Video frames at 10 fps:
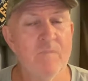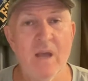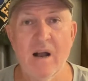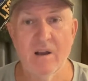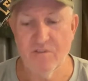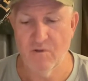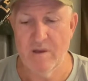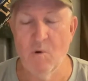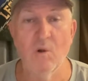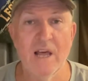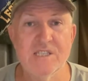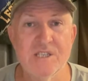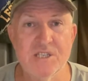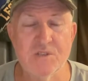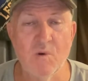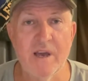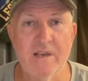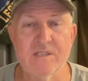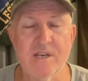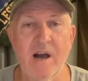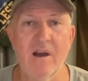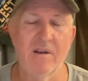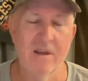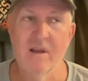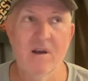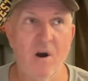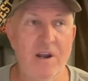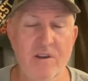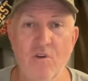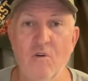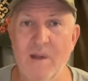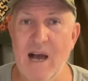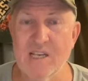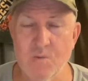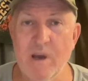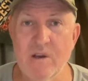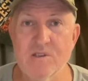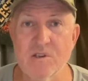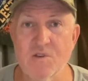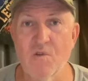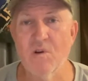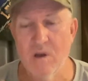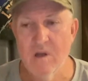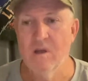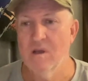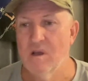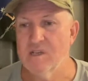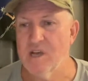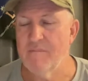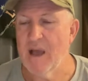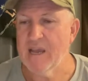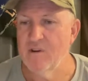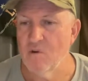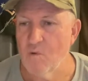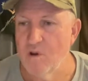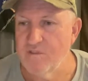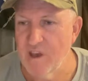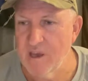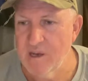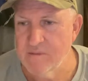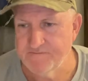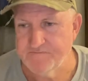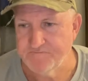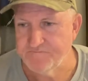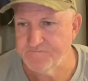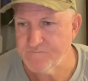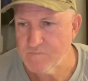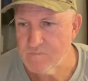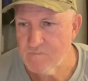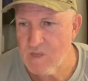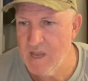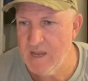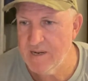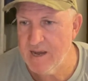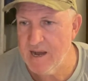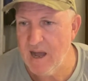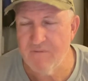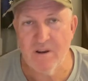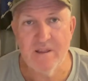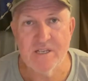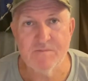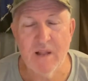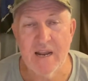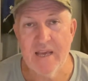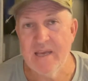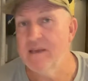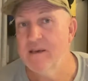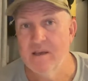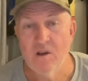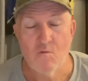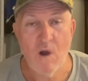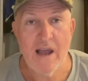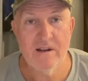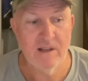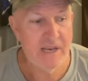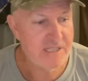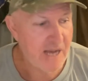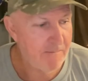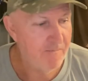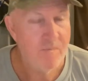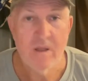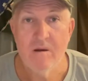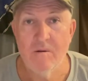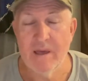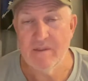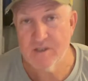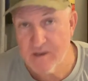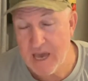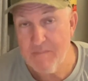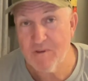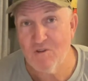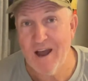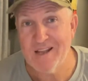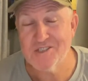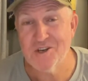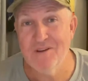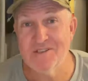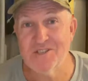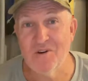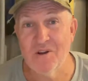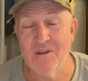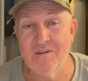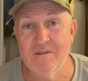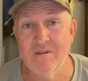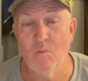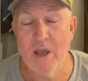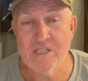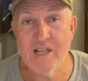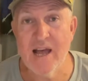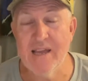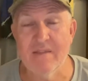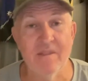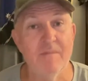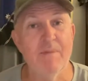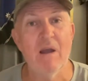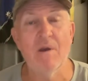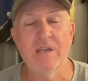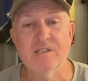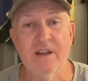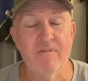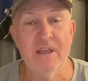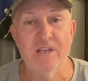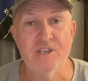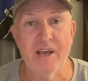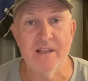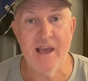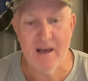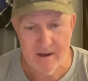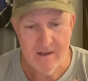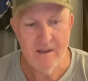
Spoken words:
I've got three more lessons this week, so I didn't do them last week because I was crook. So back into a routine, and hopefully this bloody rain will ease up. I'm getting the camper trailer serviced on Wednesday, getting the bearings and everything checked out,